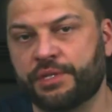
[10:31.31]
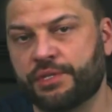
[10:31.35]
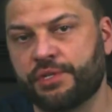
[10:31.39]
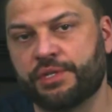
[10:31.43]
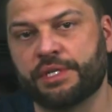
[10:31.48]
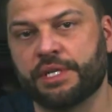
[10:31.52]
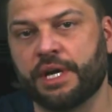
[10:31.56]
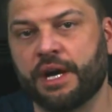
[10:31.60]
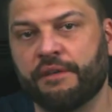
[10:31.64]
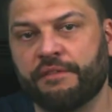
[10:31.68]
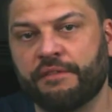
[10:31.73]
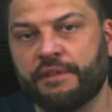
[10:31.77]

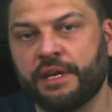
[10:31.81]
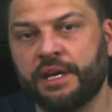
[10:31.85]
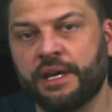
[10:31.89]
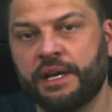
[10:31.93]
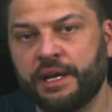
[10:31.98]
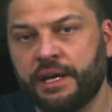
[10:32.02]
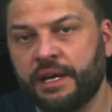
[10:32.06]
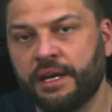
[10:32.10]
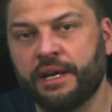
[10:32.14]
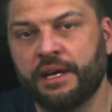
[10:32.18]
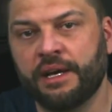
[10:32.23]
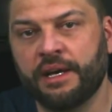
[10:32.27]
stuff.
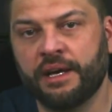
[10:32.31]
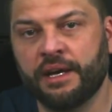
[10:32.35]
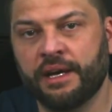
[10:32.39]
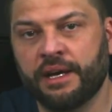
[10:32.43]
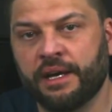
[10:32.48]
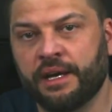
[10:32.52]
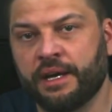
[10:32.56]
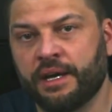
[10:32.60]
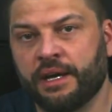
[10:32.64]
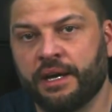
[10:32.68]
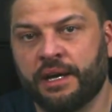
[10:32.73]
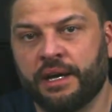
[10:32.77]

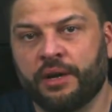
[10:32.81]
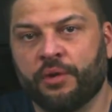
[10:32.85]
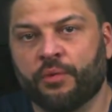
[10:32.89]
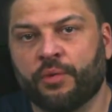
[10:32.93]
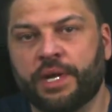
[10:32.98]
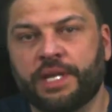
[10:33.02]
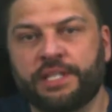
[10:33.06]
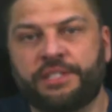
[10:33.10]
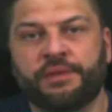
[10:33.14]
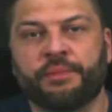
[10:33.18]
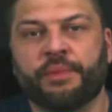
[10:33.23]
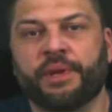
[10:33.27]

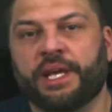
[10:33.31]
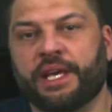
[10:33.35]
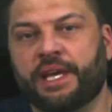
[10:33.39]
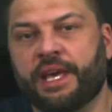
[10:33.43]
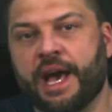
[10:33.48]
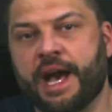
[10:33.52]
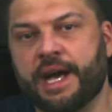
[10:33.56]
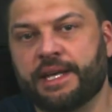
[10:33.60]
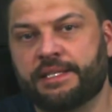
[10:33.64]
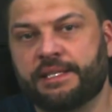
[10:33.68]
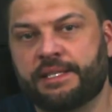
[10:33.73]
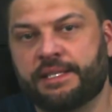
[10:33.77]
Way too many
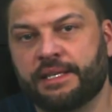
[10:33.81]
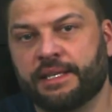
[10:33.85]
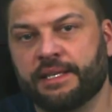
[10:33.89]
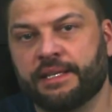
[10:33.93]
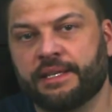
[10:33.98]
cats.